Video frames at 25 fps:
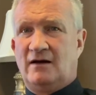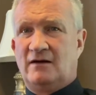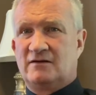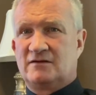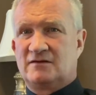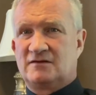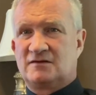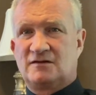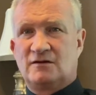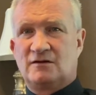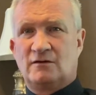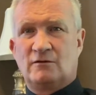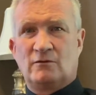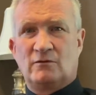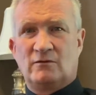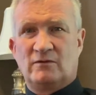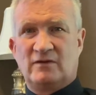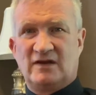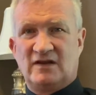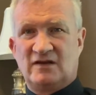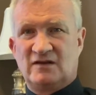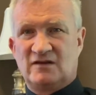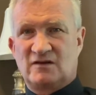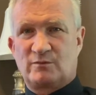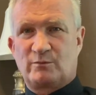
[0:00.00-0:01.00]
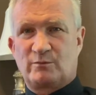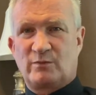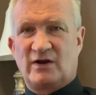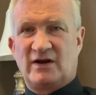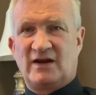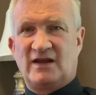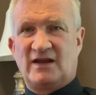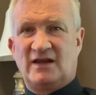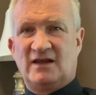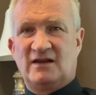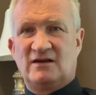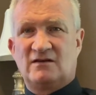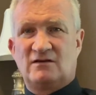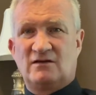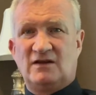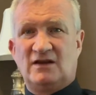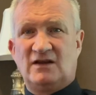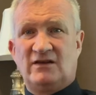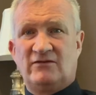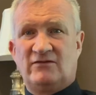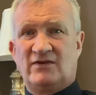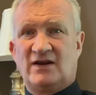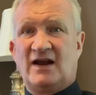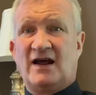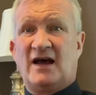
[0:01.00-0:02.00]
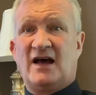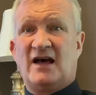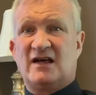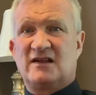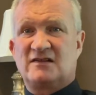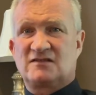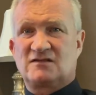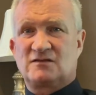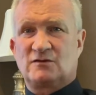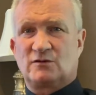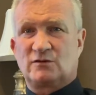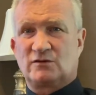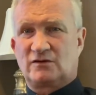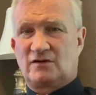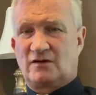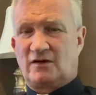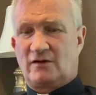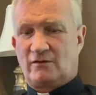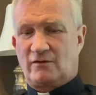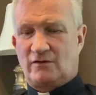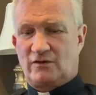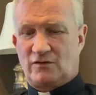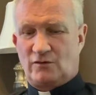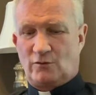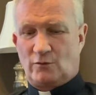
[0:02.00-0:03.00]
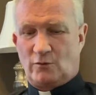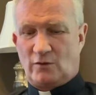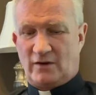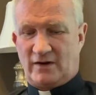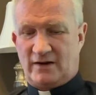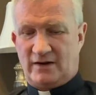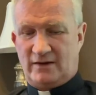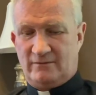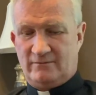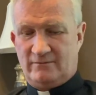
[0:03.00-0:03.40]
So in spreading into even hostile territory.